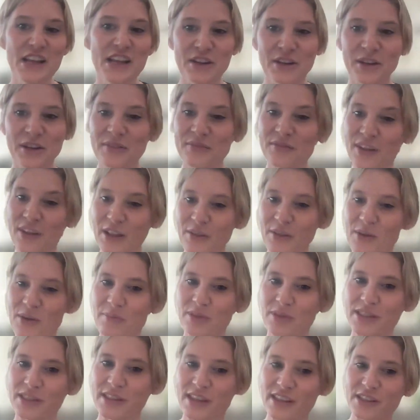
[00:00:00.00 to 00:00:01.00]
You can follow
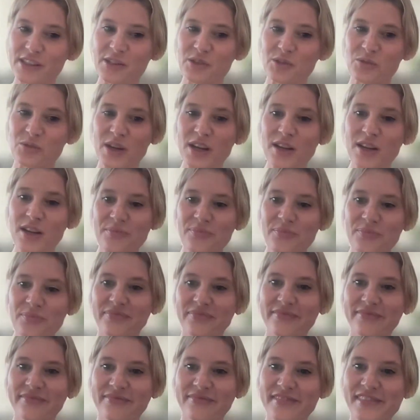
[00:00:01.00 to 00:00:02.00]
up with us as well.
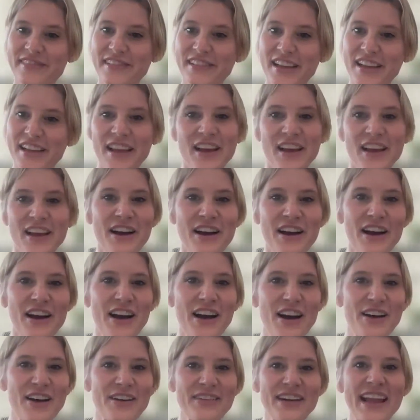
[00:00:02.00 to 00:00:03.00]

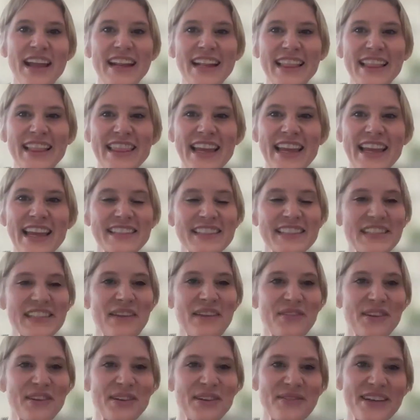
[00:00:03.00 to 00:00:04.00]
All right, thanks
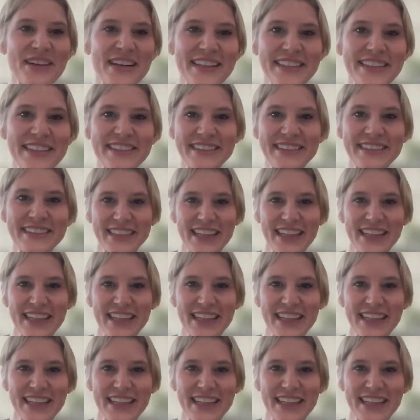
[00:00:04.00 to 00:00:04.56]
everyone.